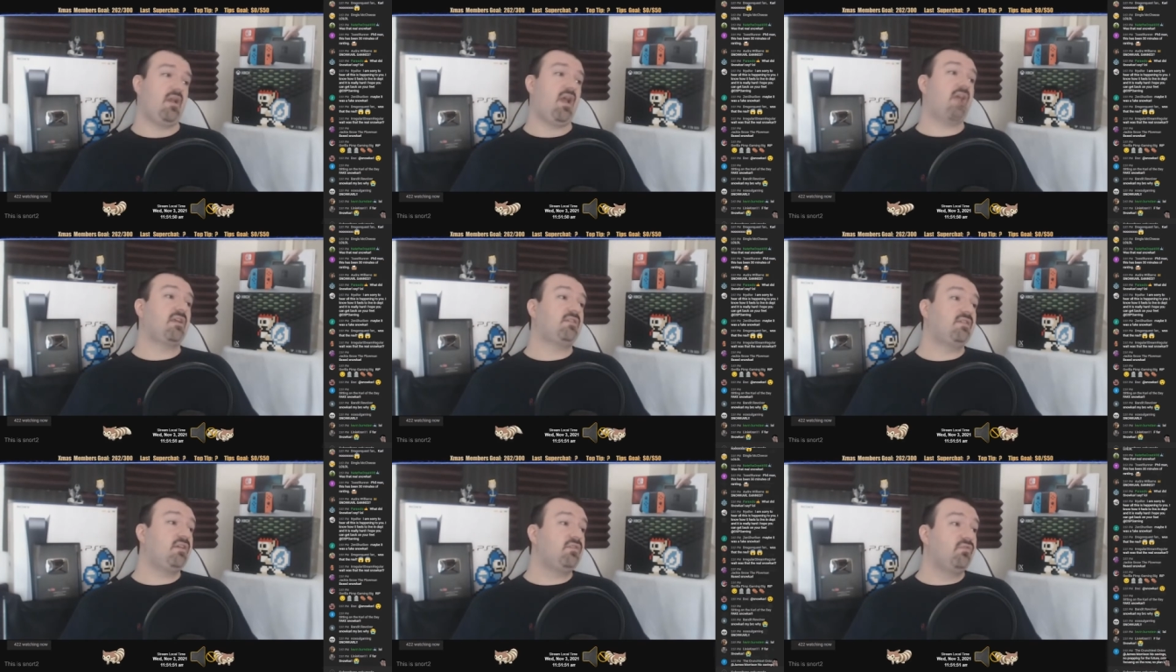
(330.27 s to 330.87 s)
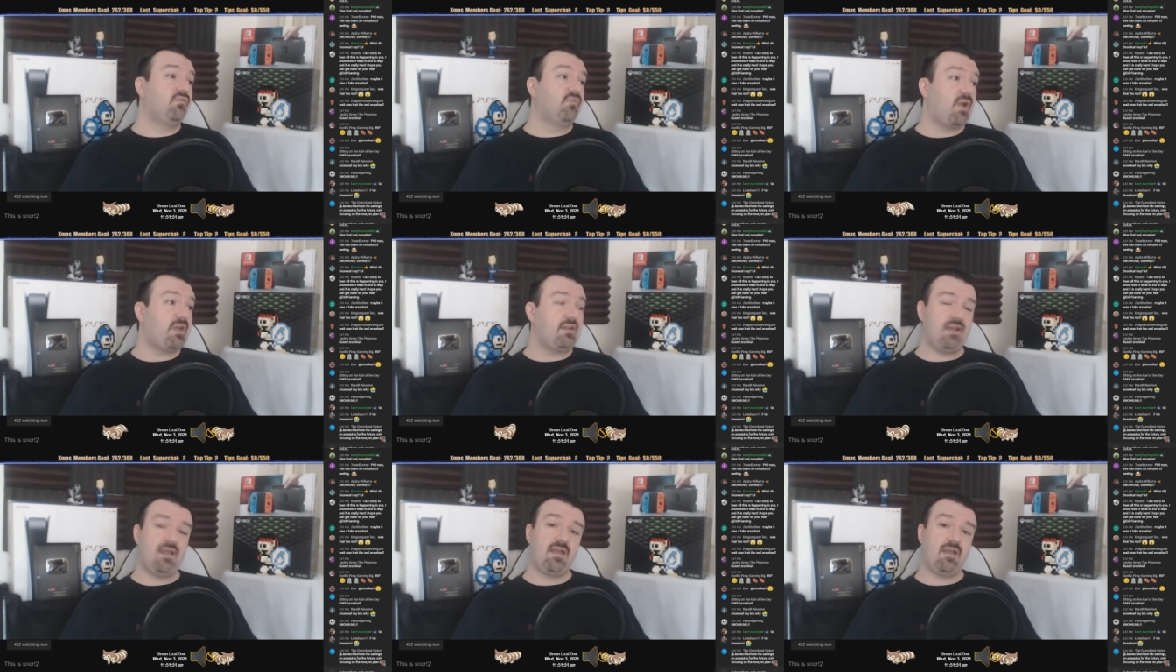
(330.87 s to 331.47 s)
I can tell you
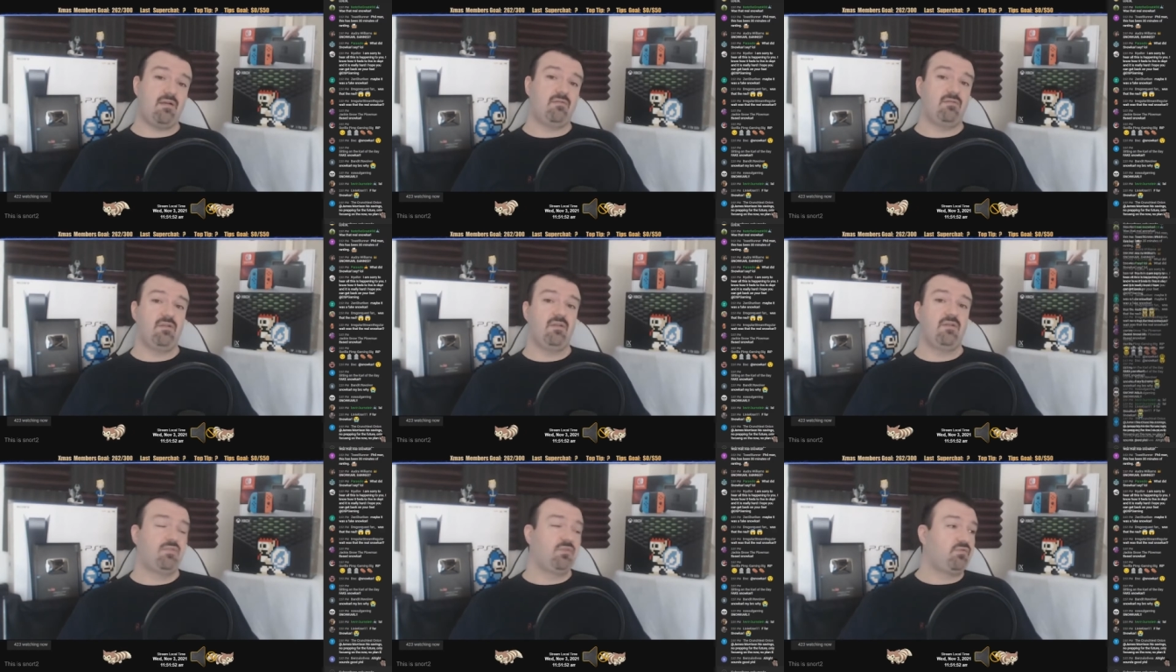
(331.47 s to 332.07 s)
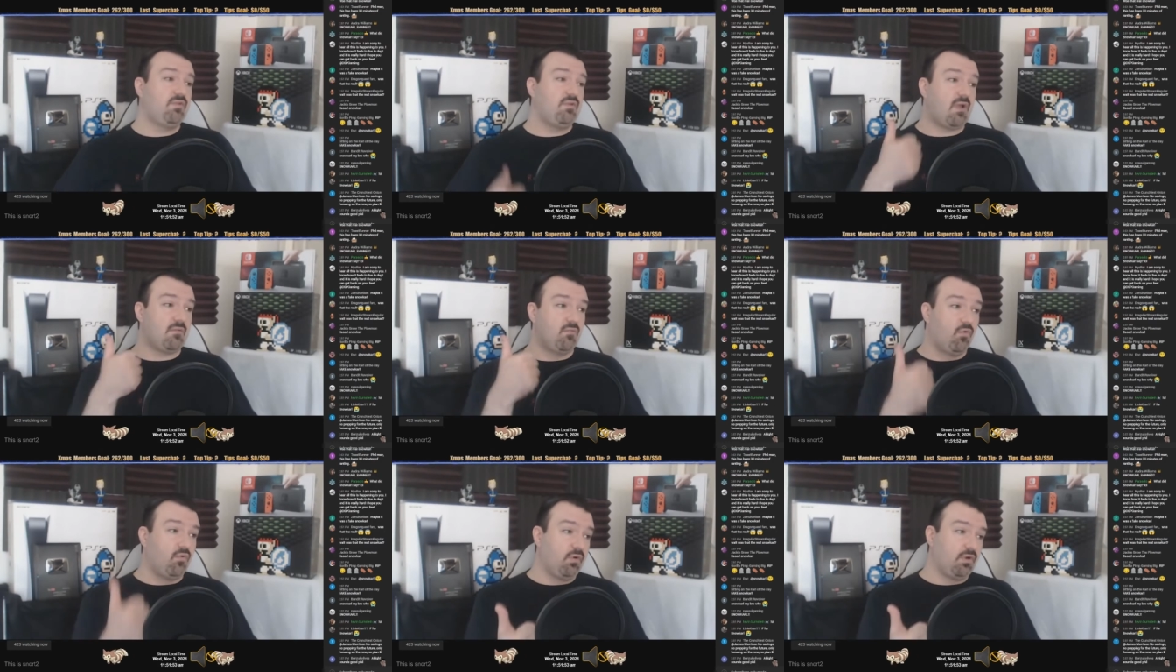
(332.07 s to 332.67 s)
right now, between my
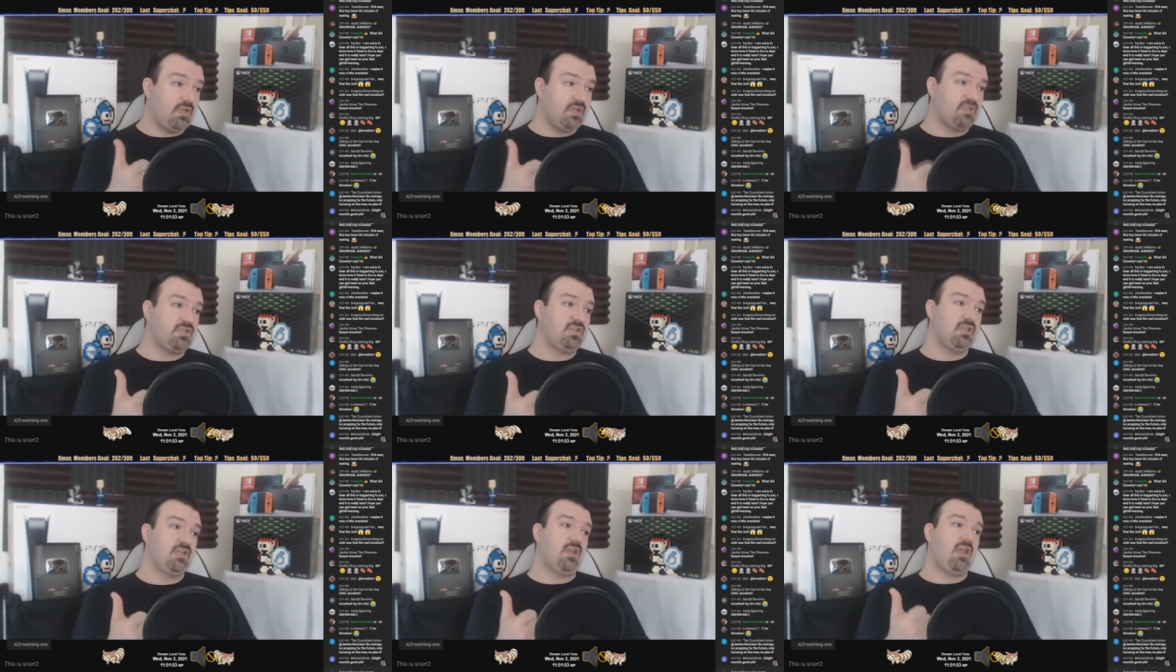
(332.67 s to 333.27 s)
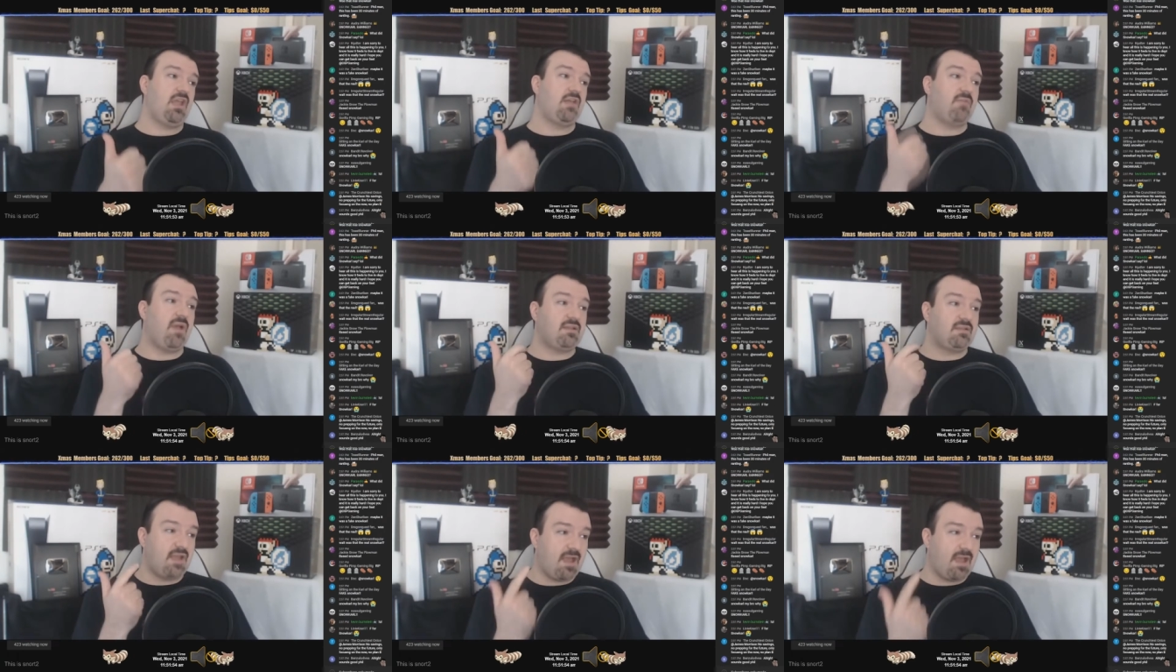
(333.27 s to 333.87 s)
mortgage and
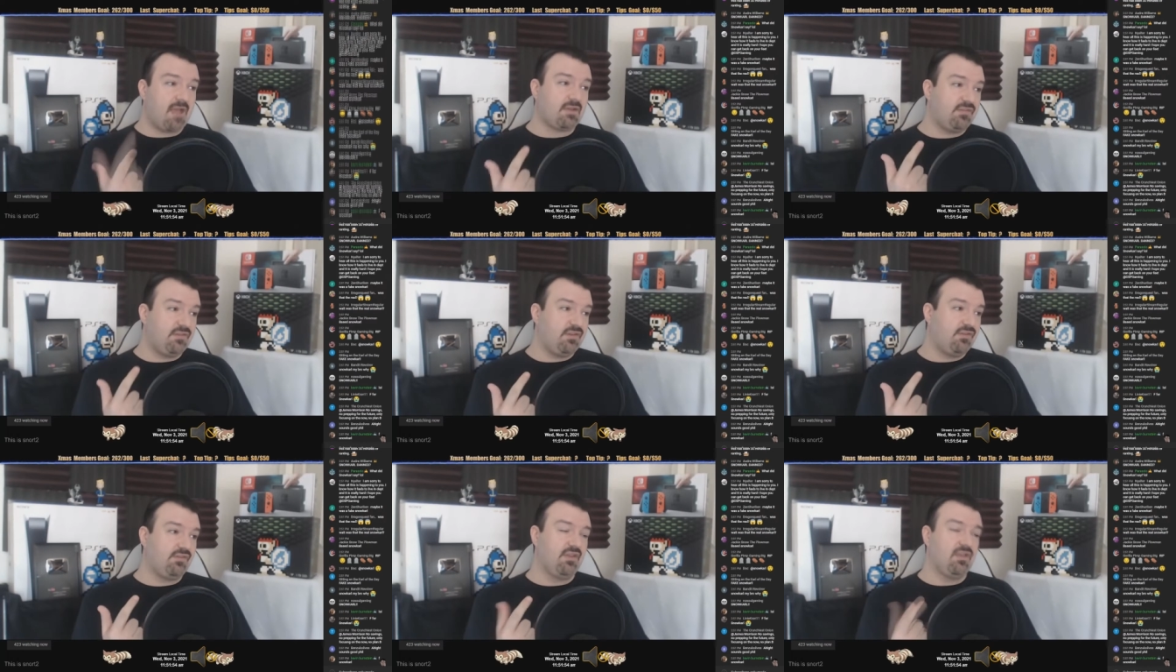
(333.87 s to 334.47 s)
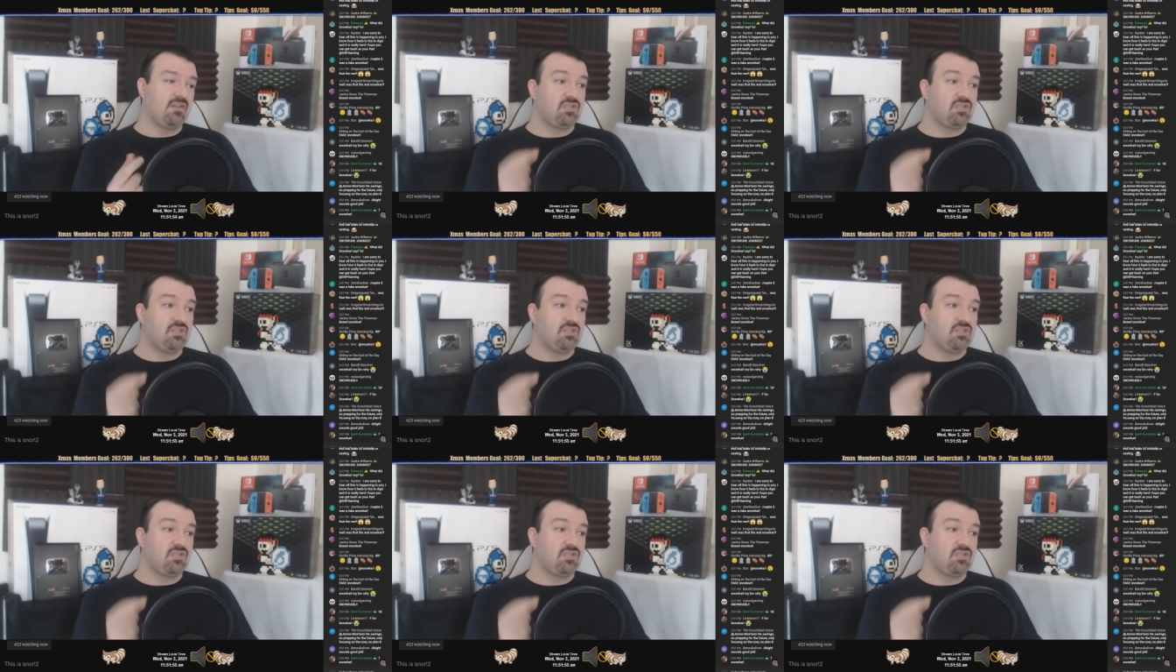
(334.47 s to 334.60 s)
my taxes,